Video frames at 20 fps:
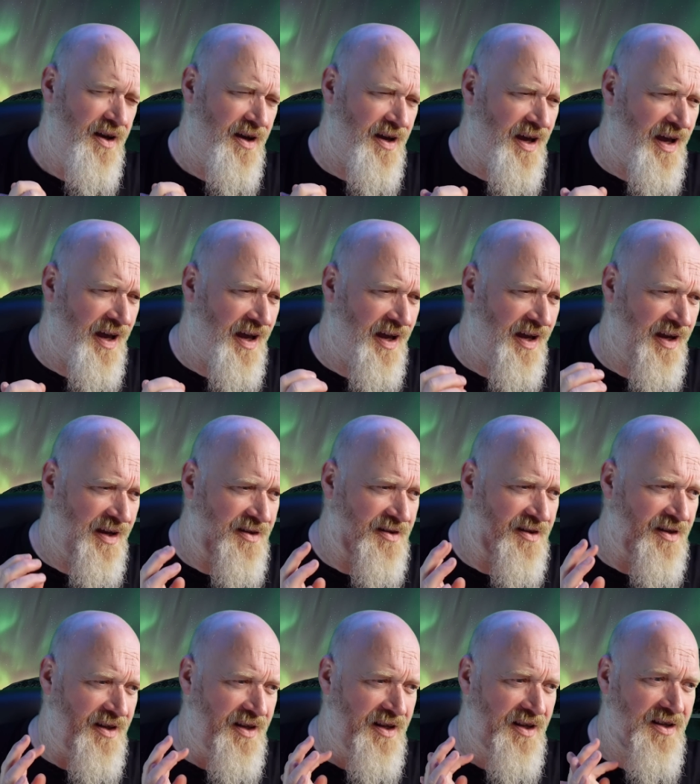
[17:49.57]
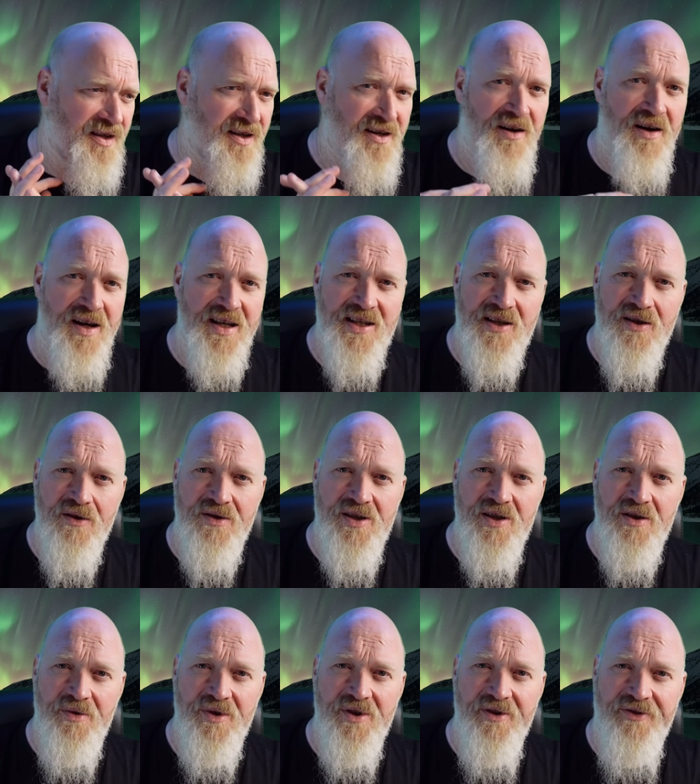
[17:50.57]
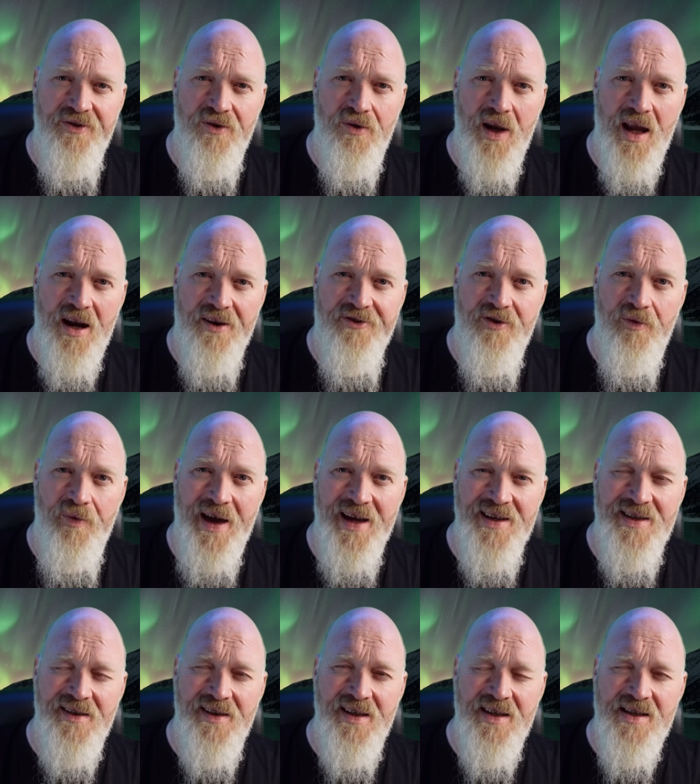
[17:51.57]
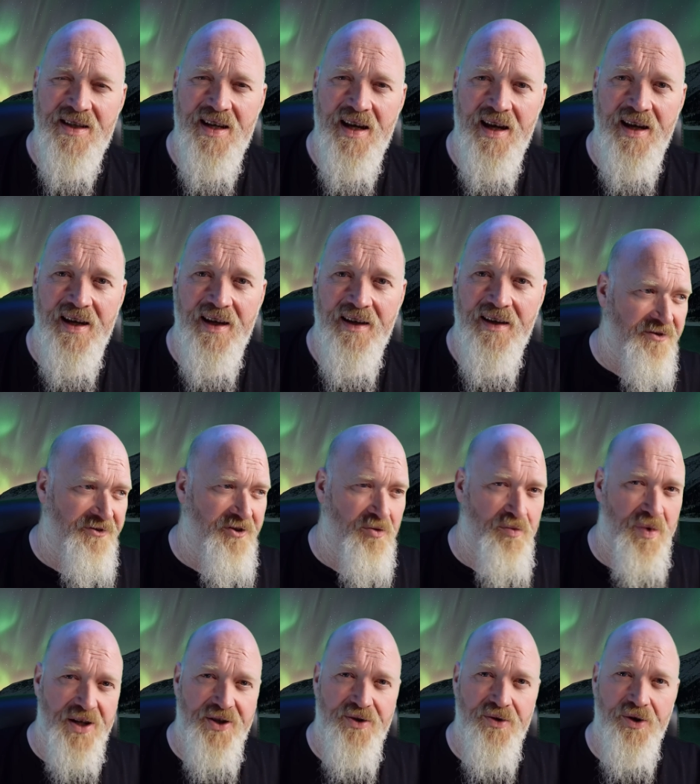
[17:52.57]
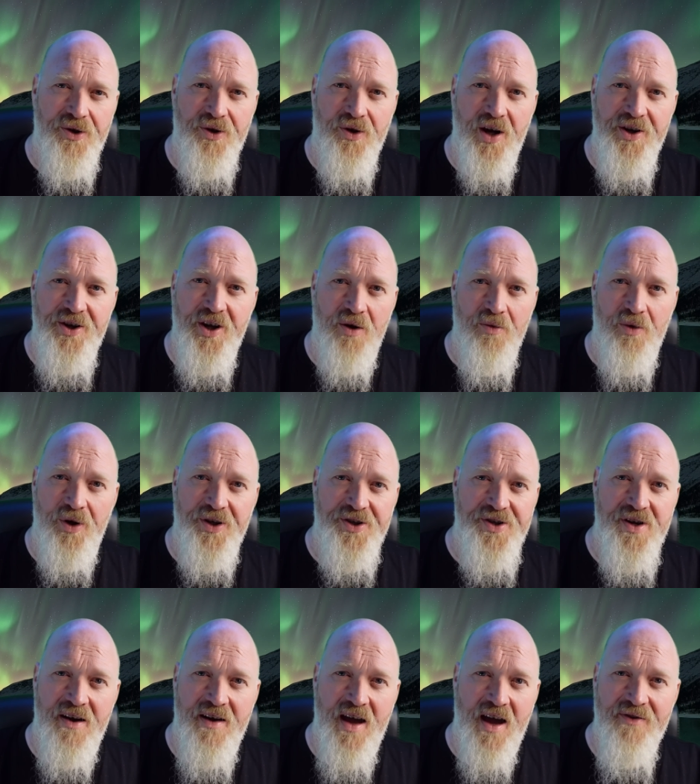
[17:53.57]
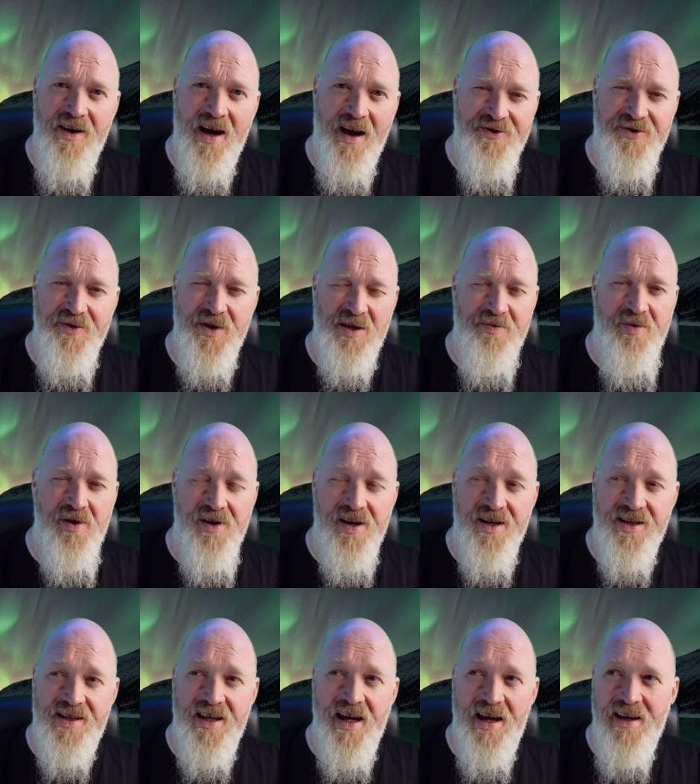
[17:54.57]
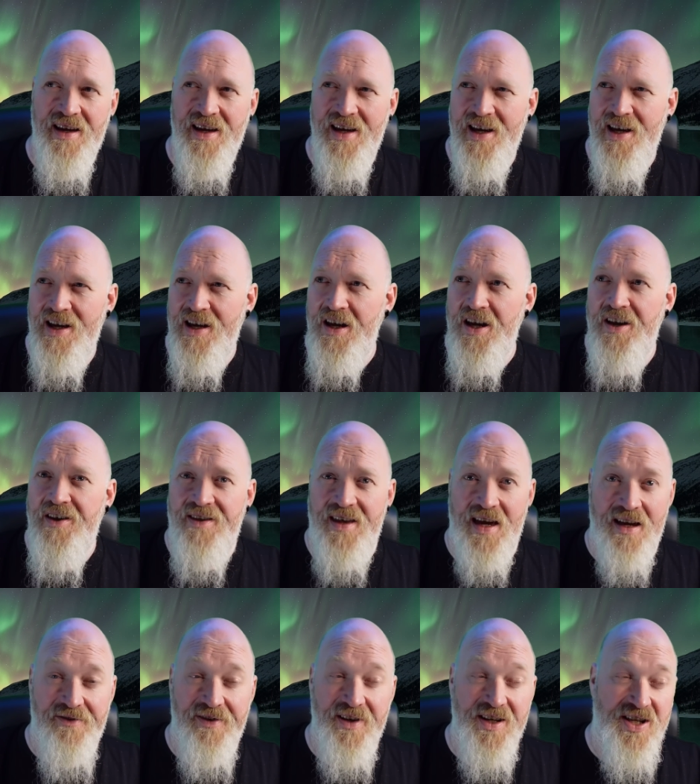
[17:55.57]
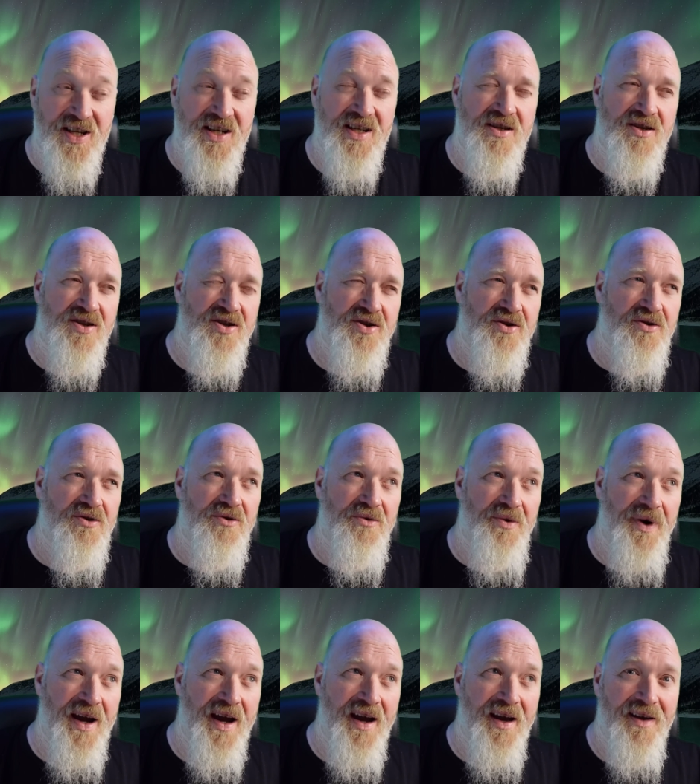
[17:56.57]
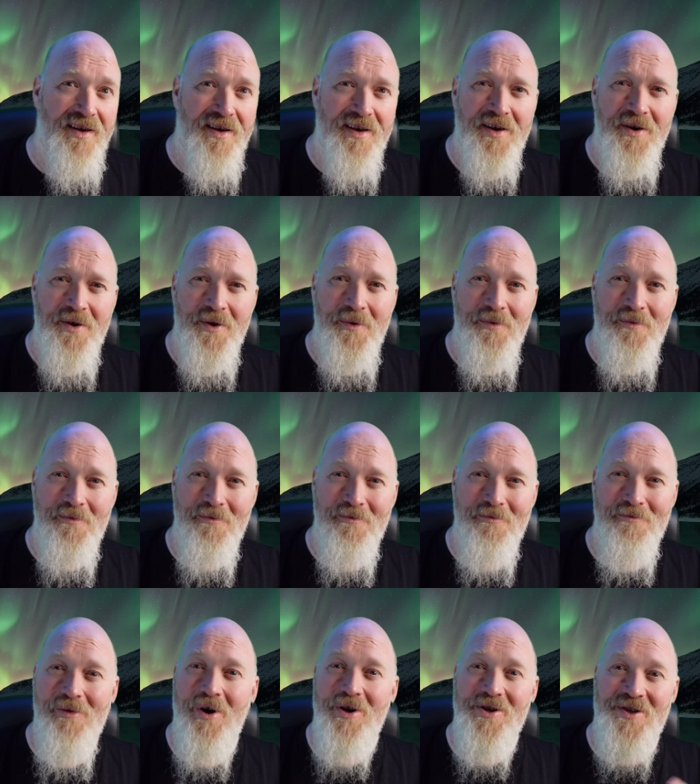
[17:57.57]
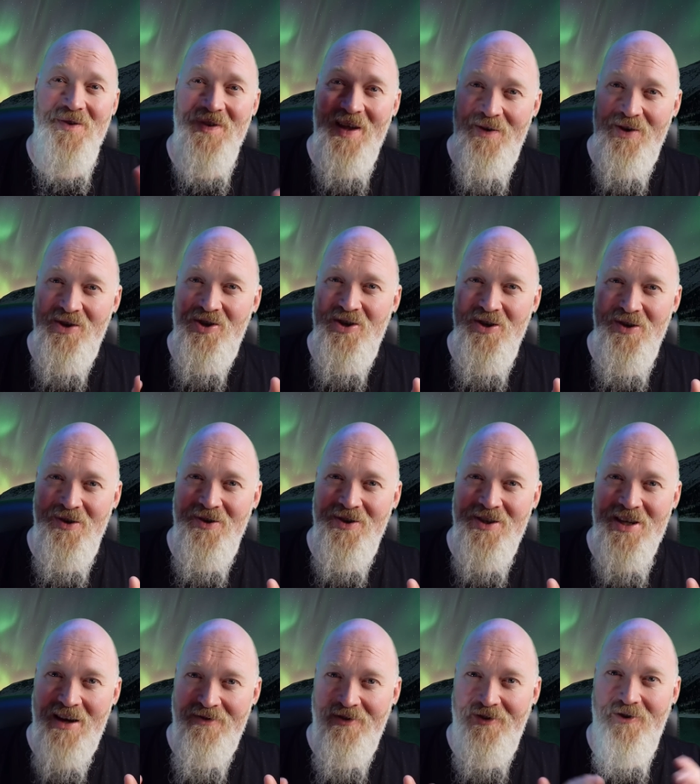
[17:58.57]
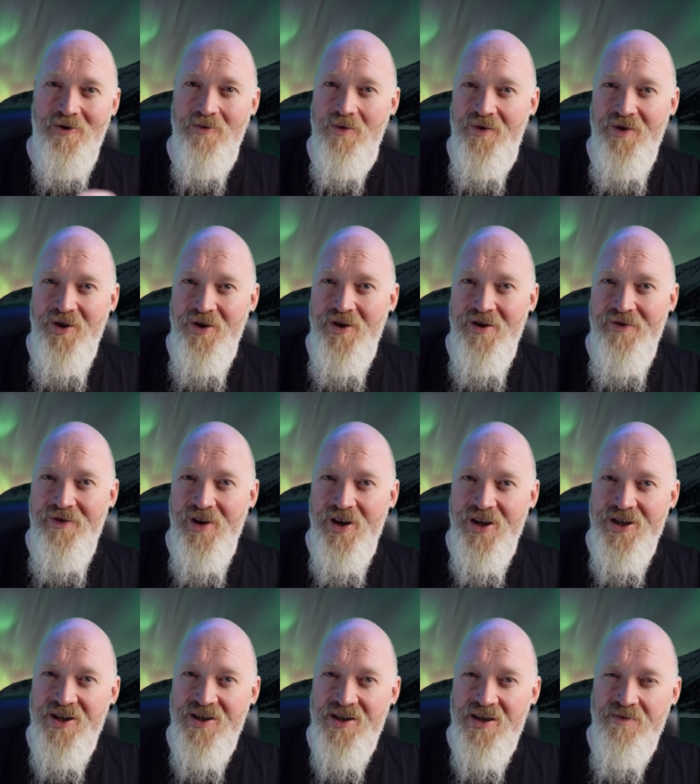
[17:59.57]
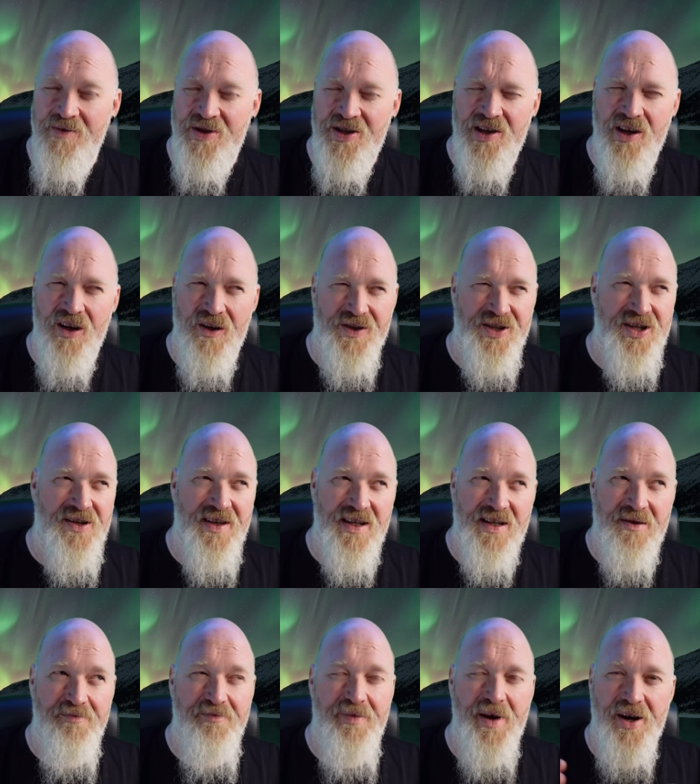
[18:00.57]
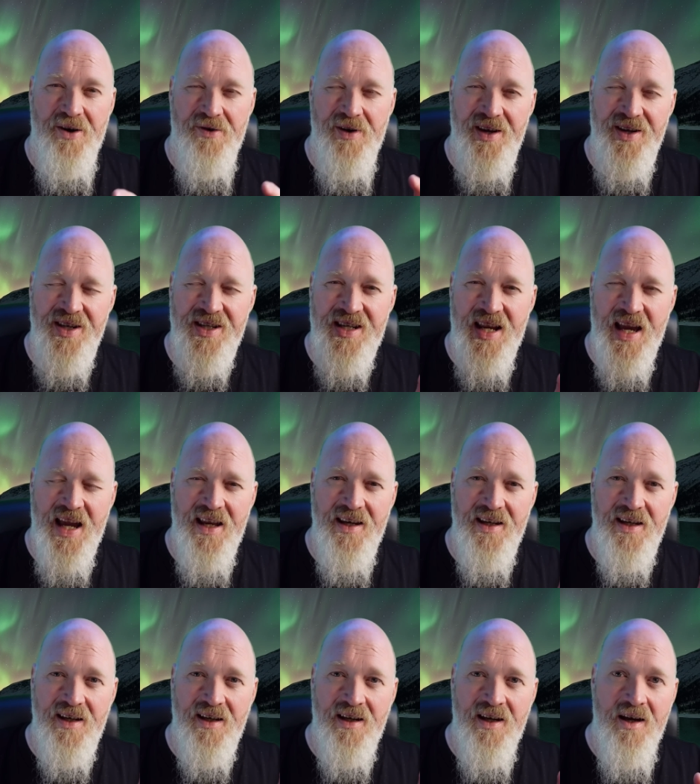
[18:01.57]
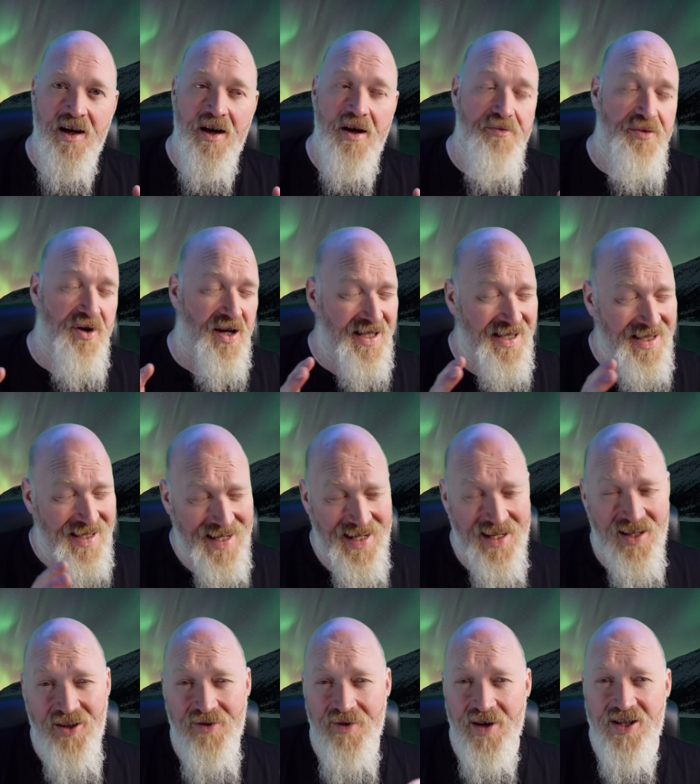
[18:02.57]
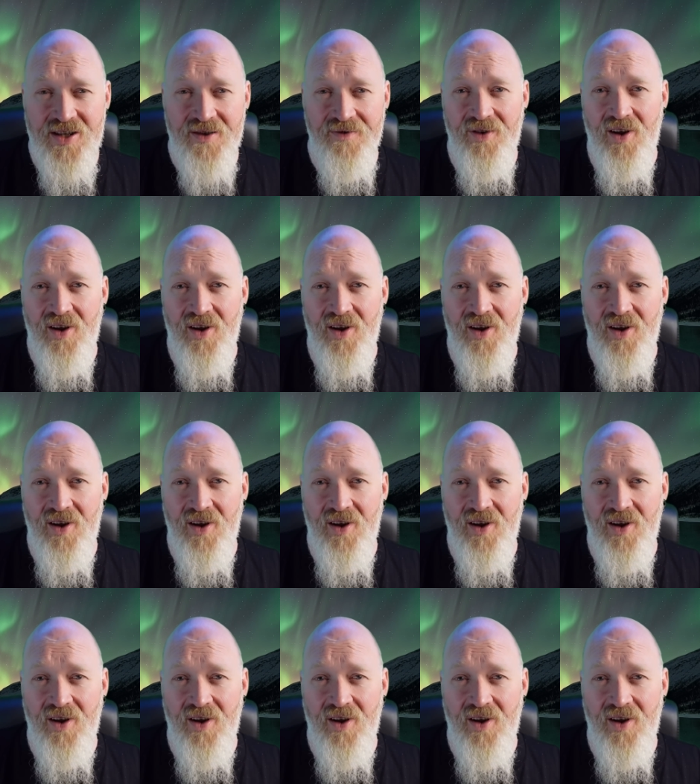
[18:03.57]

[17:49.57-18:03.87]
and, you know, I still deal with the fallout from that to this day. For my daughter, I don't want her to ever have to experience that. Thankfully, she's in a school where most of the other students have a form of neurodivergence themselves, so there's a better understanding. But I see it in the rest of